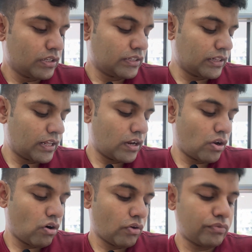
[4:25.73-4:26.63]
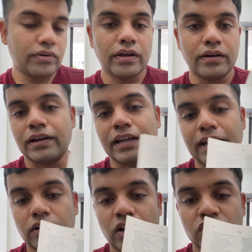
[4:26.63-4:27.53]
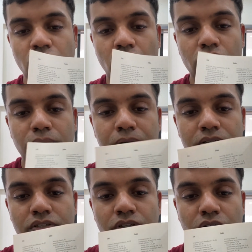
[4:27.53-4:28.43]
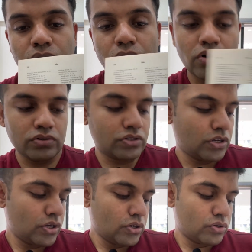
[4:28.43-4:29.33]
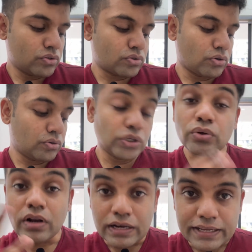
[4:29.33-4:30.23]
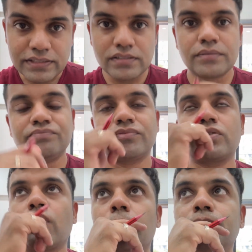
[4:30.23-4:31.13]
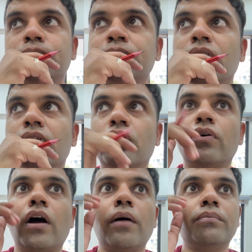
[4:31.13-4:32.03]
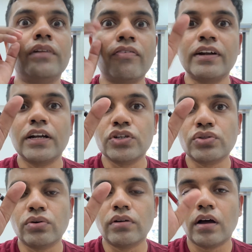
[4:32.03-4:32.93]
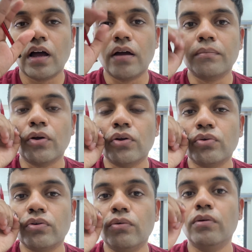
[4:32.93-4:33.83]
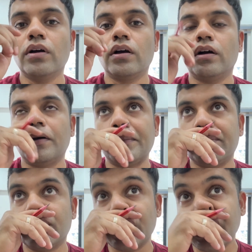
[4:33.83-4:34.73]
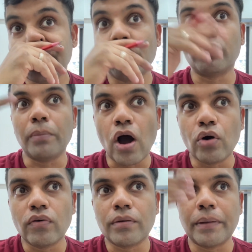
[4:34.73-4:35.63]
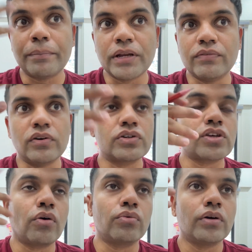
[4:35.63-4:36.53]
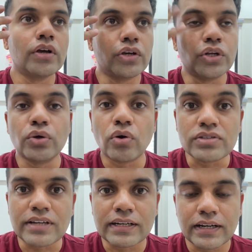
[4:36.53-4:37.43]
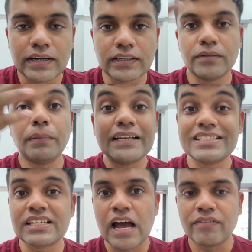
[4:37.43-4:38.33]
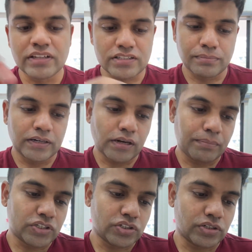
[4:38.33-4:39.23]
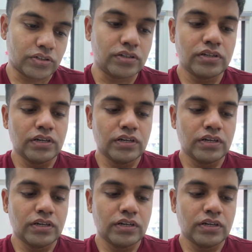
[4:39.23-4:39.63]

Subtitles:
Then there are a lot of again attentional octopus, neurons, so neural links. So I'm definitely sure I'm going to read about how our memory works, how neurons get connected by just having this mental picture here.